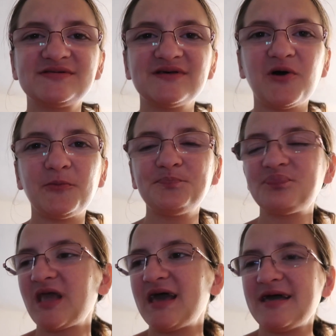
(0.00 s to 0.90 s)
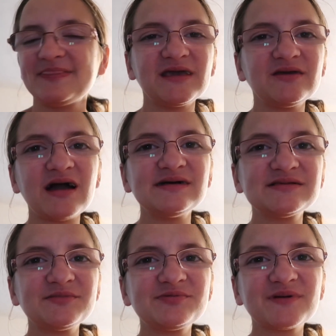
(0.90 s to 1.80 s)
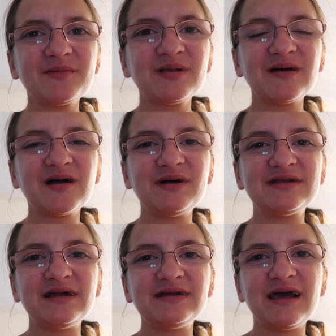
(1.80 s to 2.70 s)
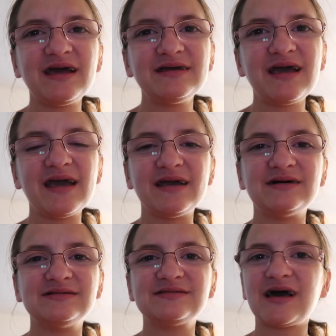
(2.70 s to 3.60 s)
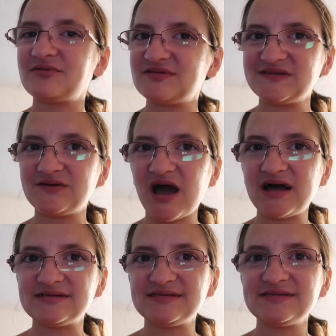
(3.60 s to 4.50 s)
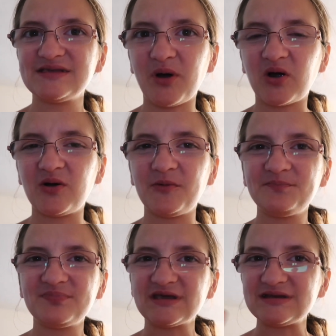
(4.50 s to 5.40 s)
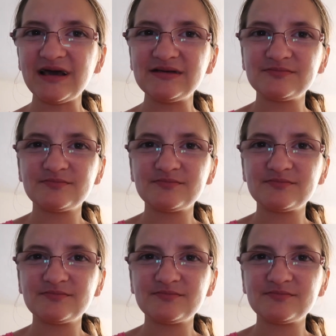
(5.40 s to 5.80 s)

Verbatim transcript: So thank you guys so much for coming along on my day today, and I will see you guys tomorrow. Good night.